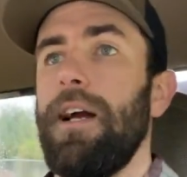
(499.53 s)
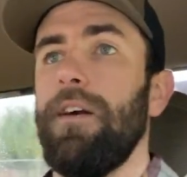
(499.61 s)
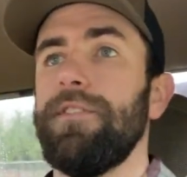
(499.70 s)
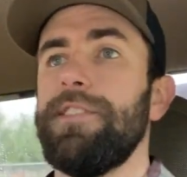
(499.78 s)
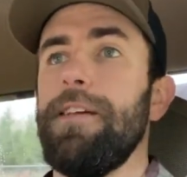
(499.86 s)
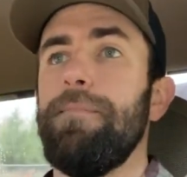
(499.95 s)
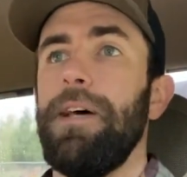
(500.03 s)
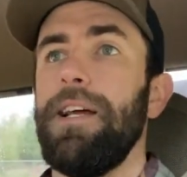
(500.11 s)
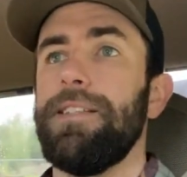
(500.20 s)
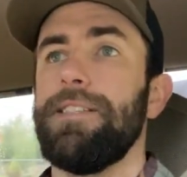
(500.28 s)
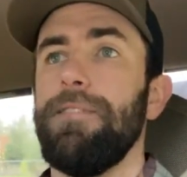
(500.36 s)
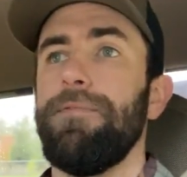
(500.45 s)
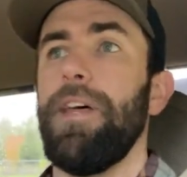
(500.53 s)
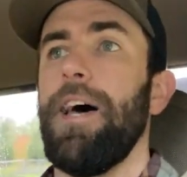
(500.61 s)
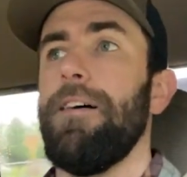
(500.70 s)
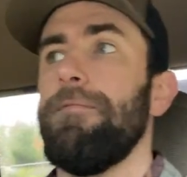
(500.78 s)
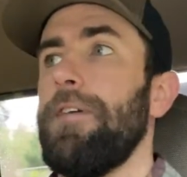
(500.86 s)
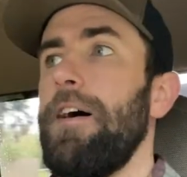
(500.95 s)
don't know, 10 minutes if
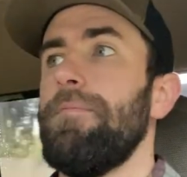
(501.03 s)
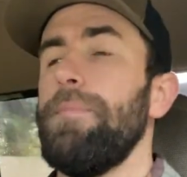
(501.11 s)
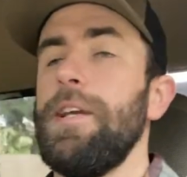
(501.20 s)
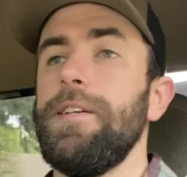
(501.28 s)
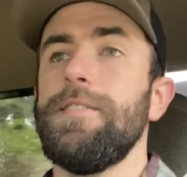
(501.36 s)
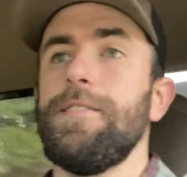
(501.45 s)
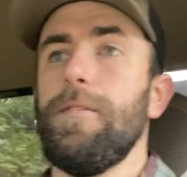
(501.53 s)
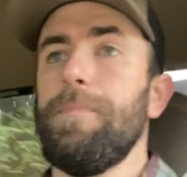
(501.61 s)
that, five minutes